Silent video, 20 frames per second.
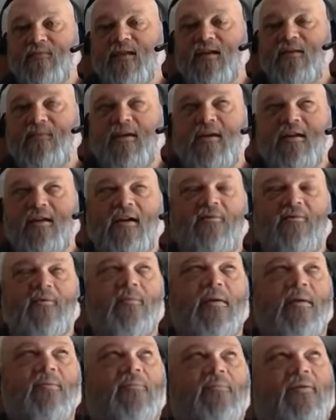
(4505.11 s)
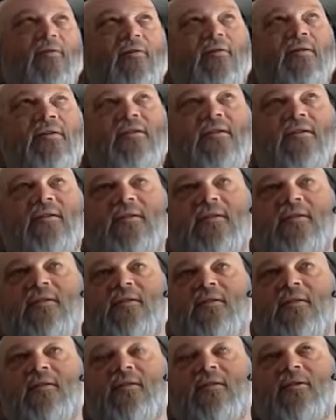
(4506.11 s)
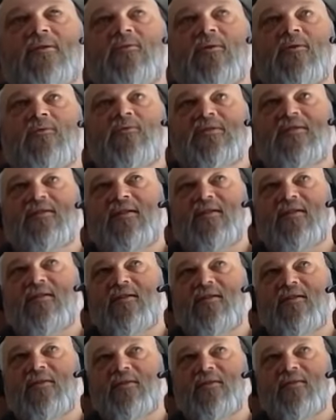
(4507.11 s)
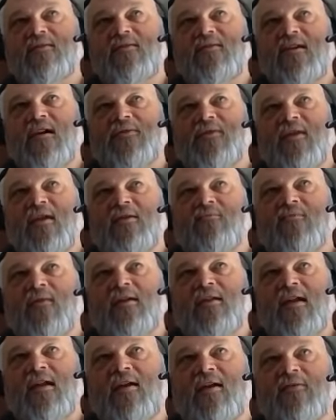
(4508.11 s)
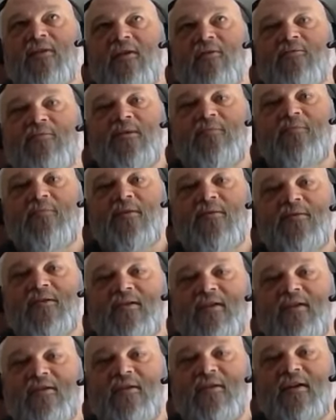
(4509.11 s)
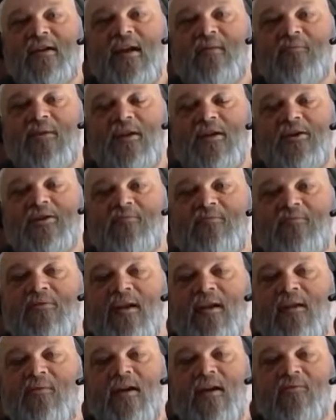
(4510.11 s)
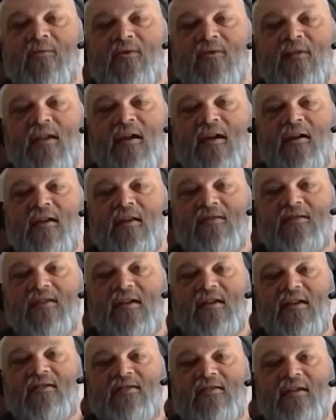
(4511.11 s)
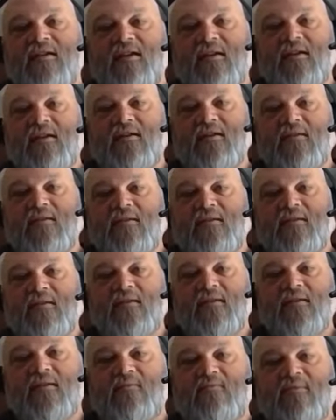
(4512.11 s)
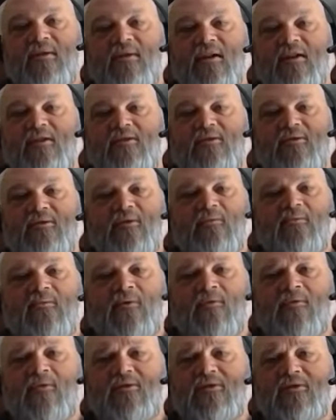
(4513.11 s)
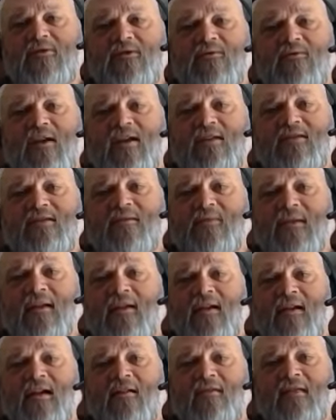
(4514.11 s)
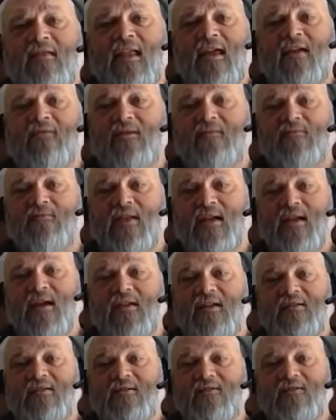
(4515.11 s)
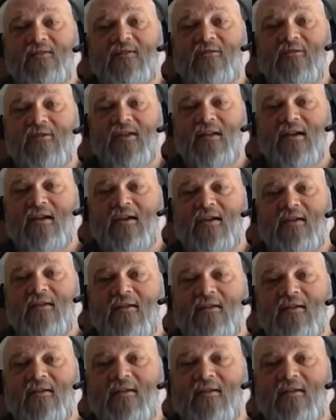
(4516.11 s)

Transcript: I mean, I remember, what was it? I think right now the only military ammunition plant we have online is Lake City. But like during World War Two, we had something like eleven plants online, yeah.